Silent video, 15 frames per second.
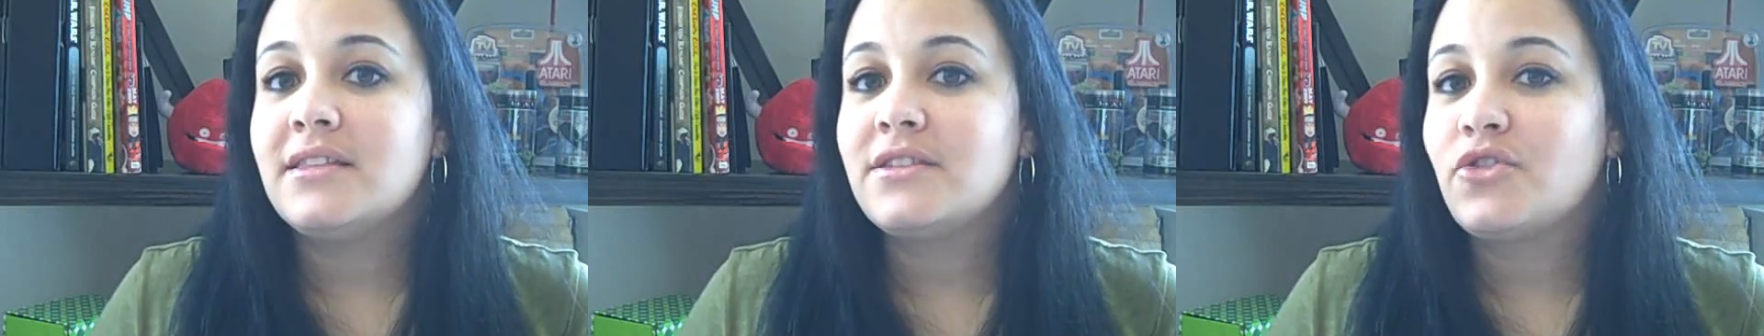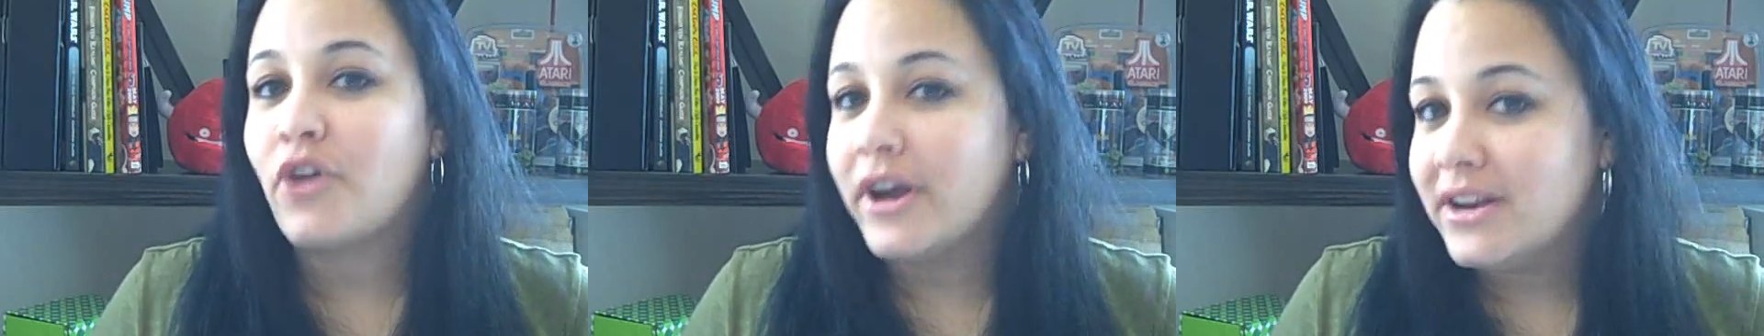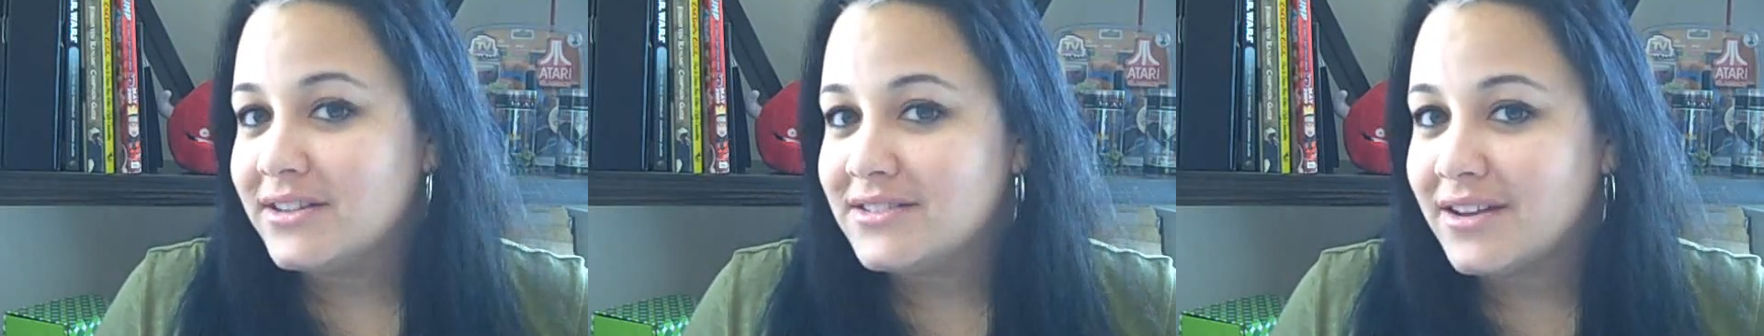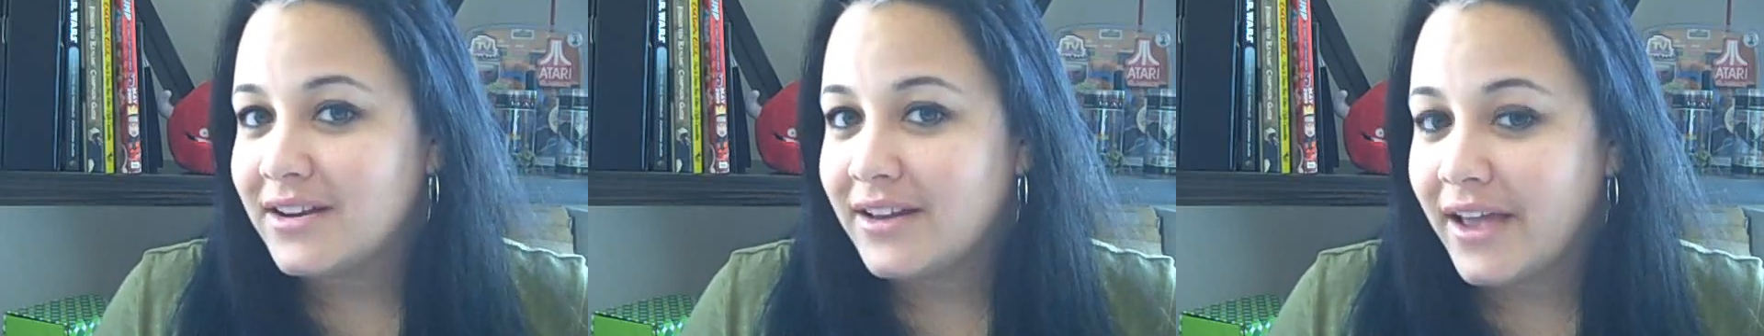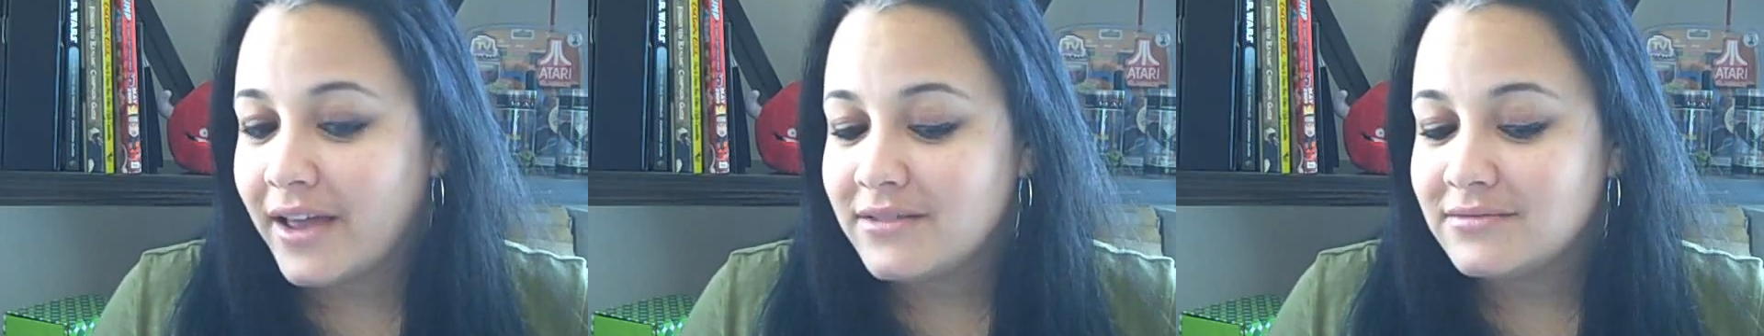Tritton has done
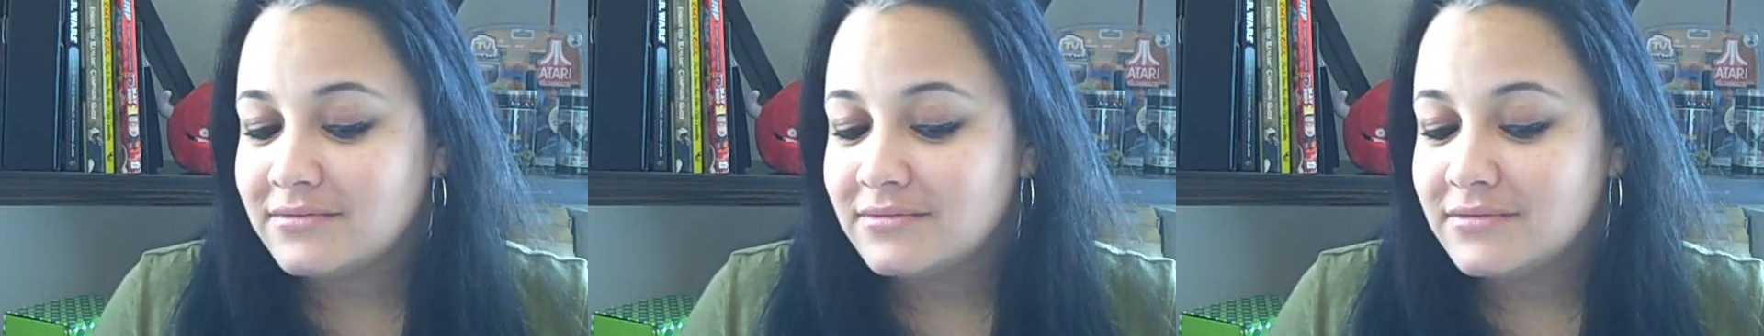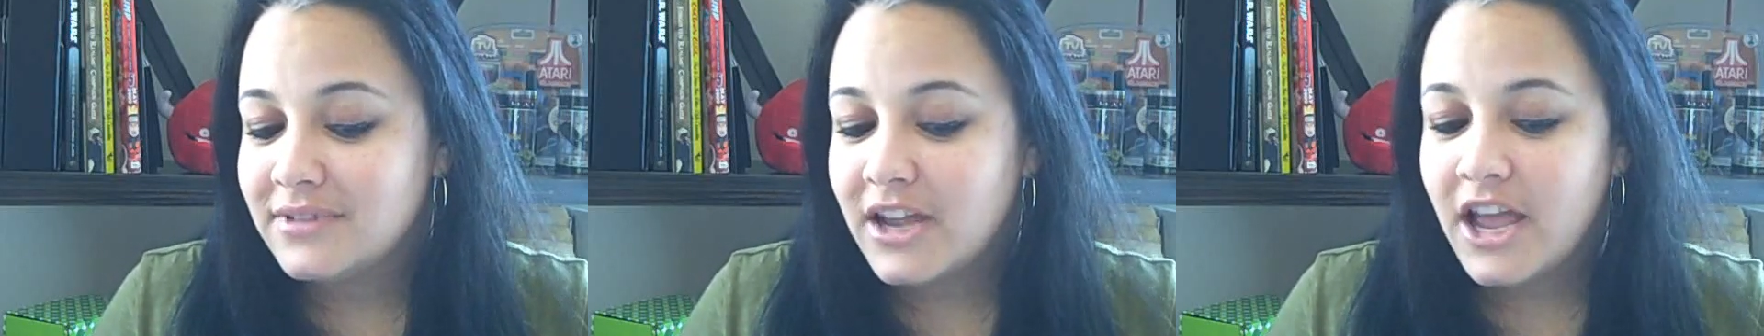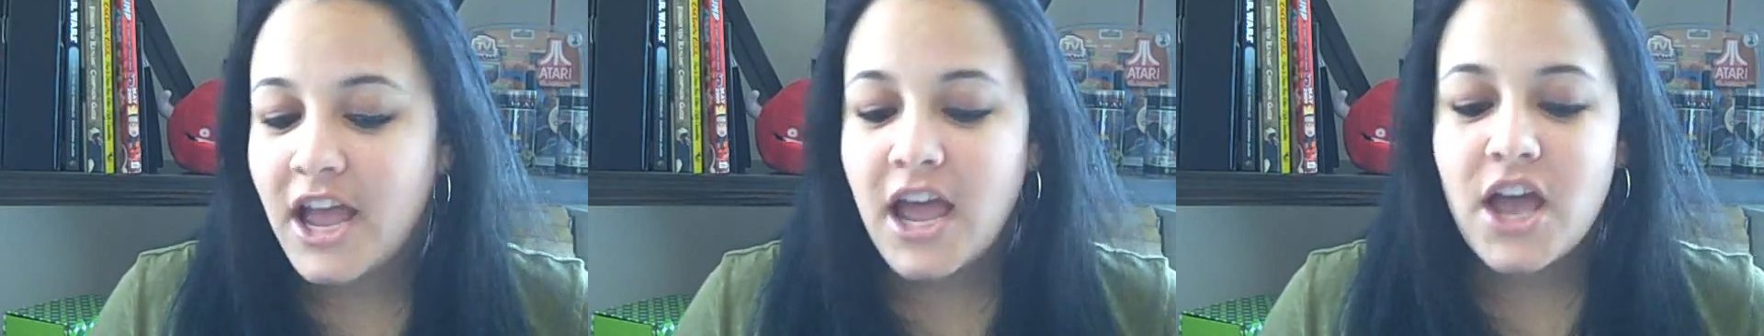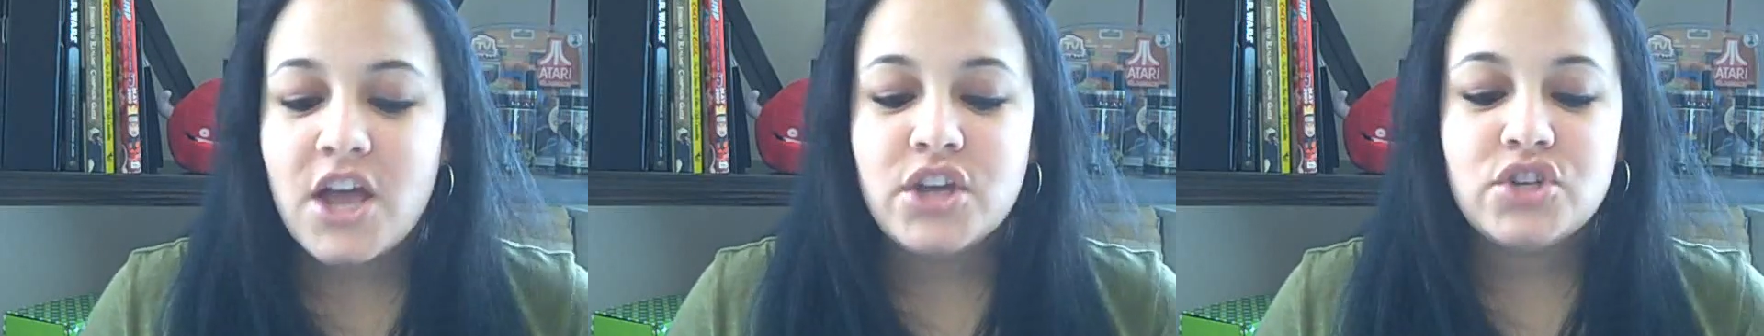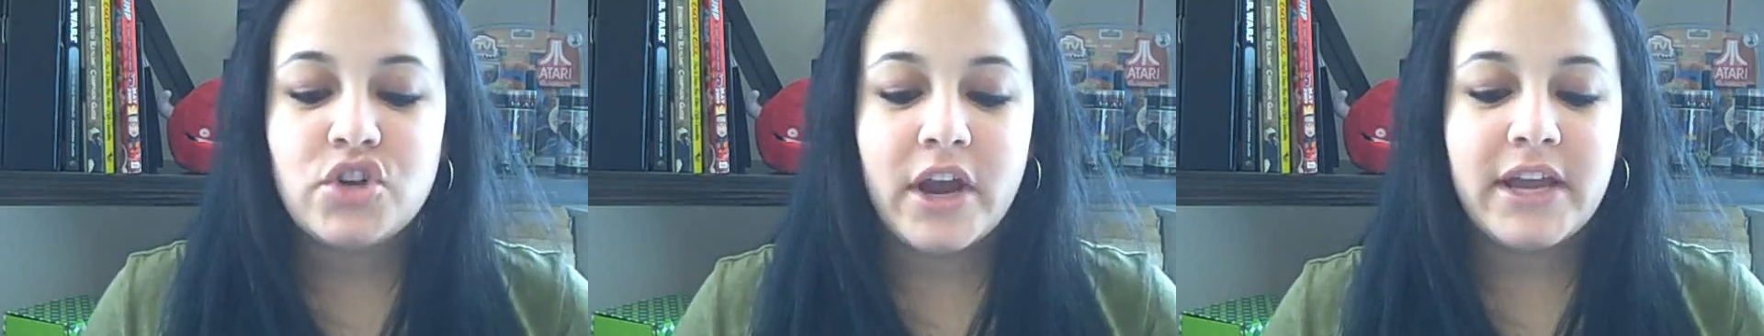it again.
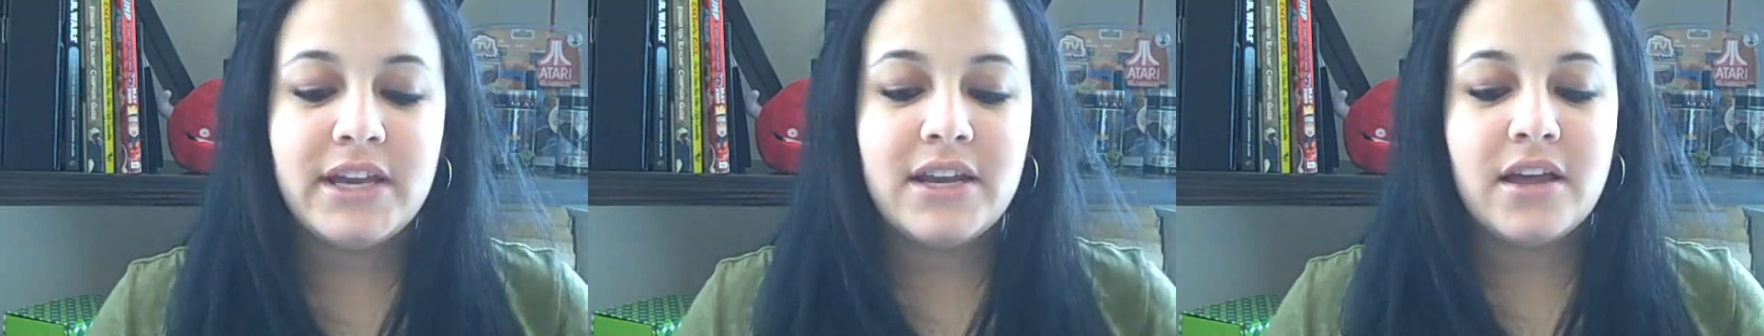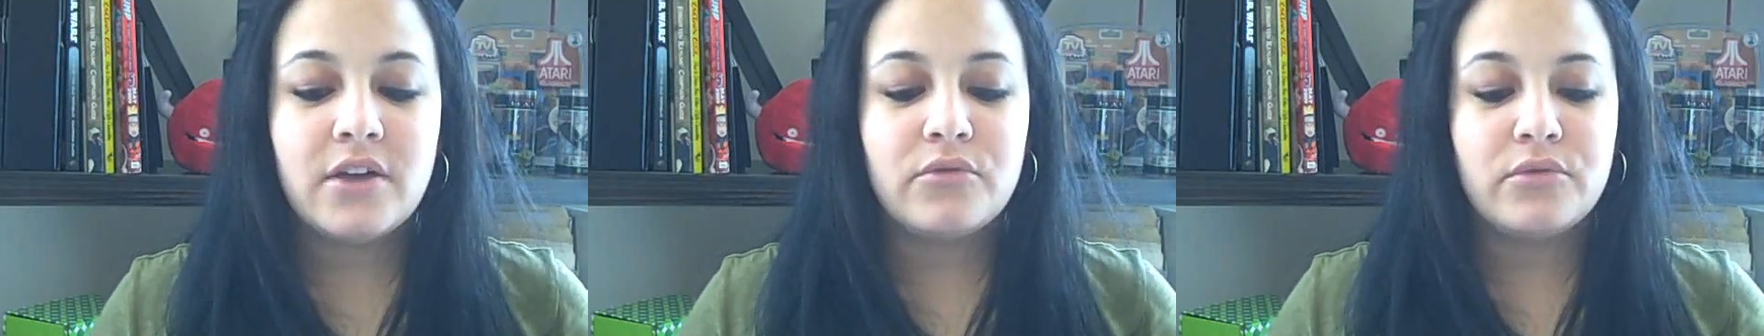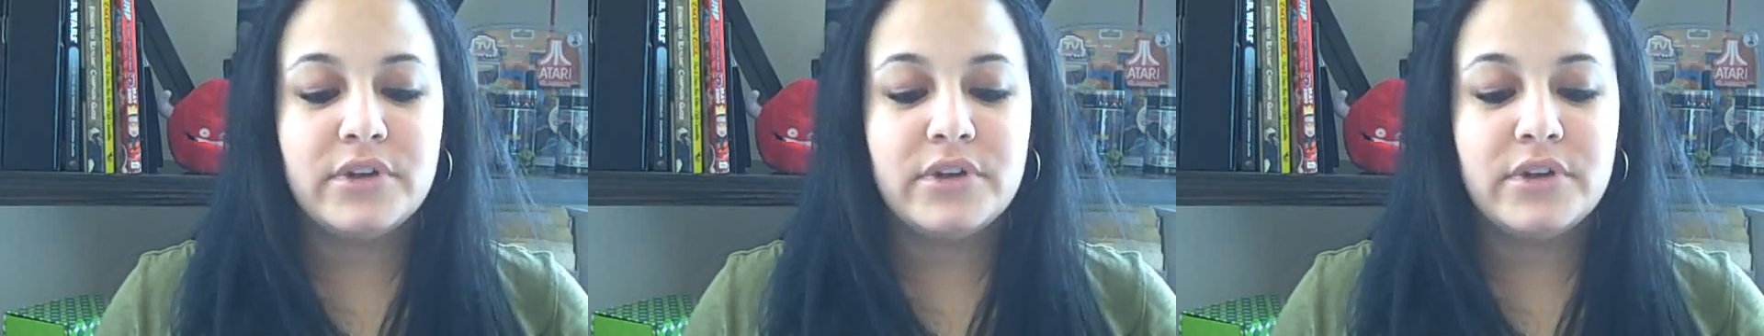Tritton